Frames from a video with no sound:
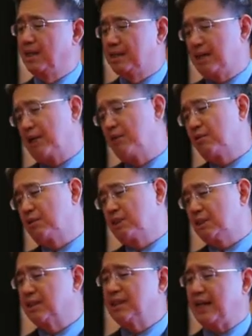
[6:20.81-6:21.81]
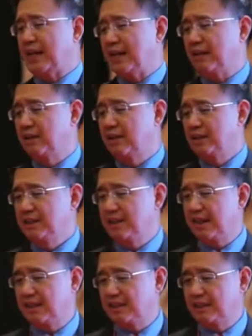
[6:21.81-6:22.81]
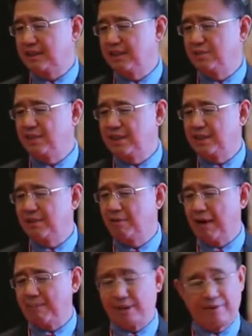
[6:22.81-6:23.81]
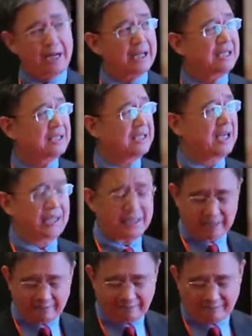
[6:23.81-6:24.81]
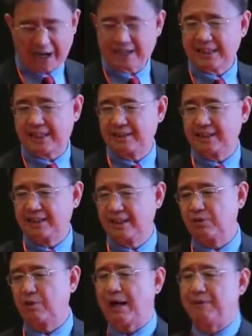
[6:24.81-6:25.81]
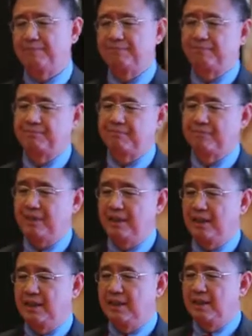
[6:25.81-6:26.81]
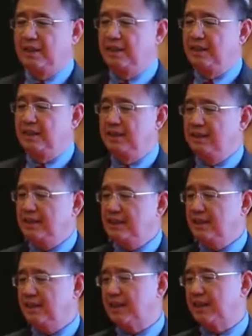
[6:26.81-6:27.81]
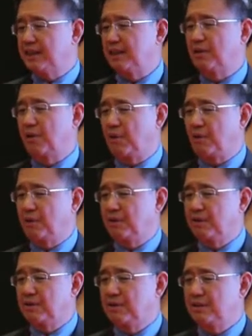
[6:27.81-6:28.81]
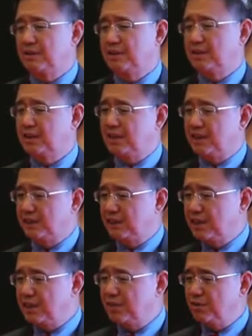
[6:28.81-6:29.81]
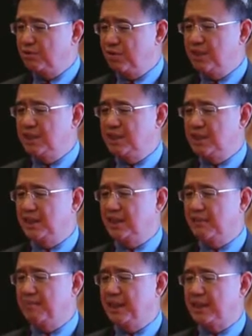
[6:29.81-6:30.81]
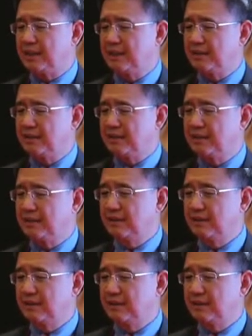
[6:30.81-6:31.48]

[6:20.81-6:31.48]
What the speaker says: China's GDP per capita has already reached $6,700 and on its track towards $10,000.